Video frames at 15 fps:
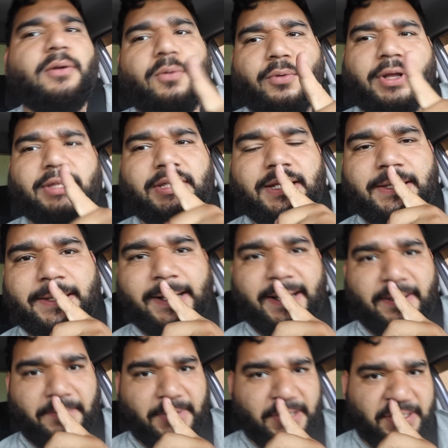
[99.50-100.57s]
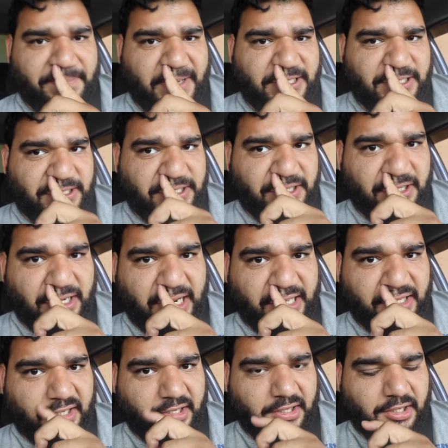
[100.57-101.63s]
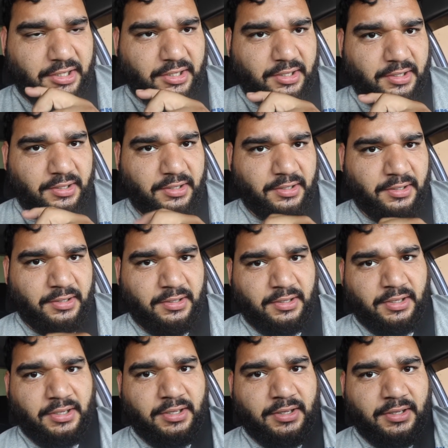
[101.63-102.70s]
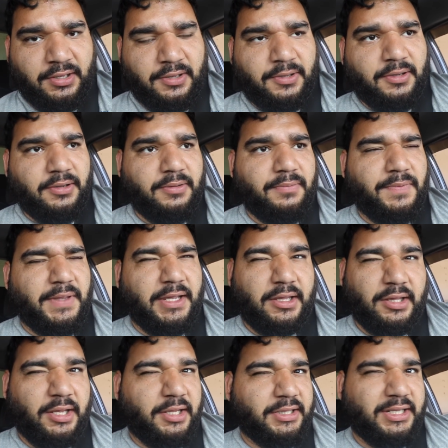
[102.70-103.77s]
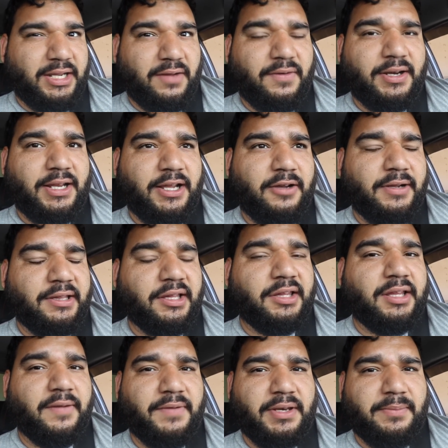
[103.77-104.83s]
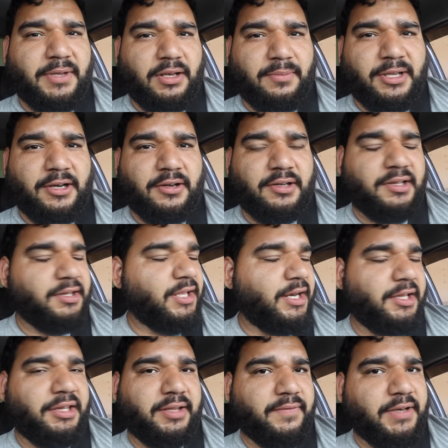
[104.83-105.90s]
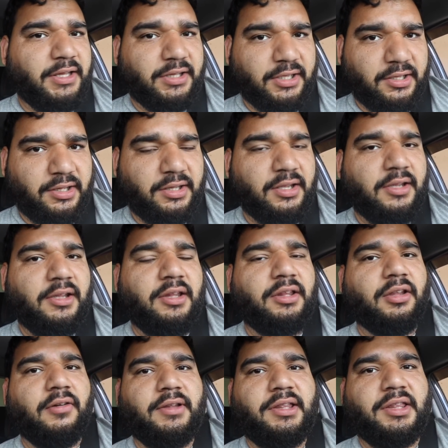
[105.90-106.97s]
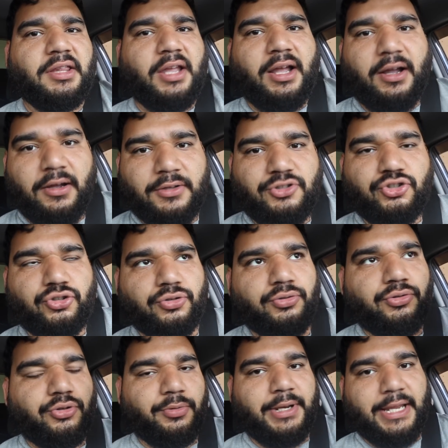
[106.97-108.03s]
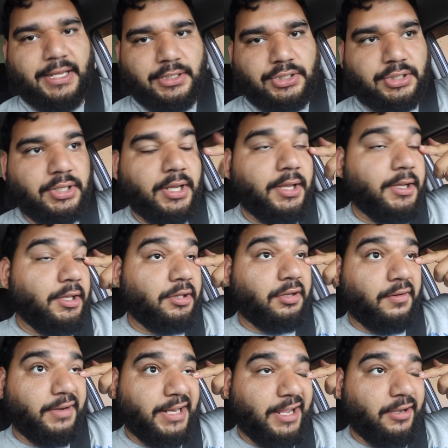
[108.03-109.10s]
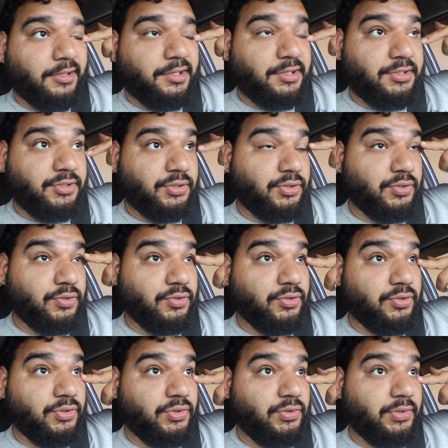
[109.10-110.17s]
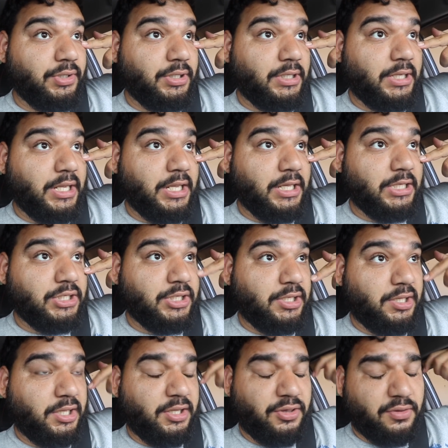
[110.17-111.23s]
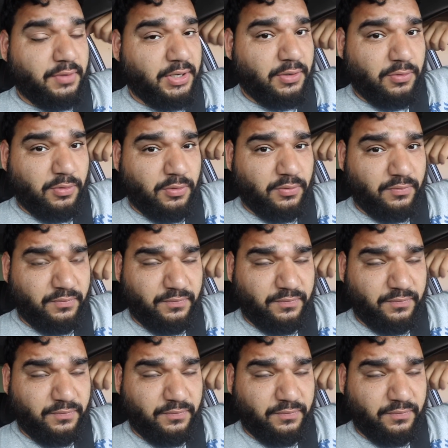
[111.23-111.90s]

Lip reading: one thing that I'm gonna mention to you guys is the exhaust I have right now, it's a 70mm, it's not a 76, so it's not a true 3-inch. So right now it's 2 inches and 3/4,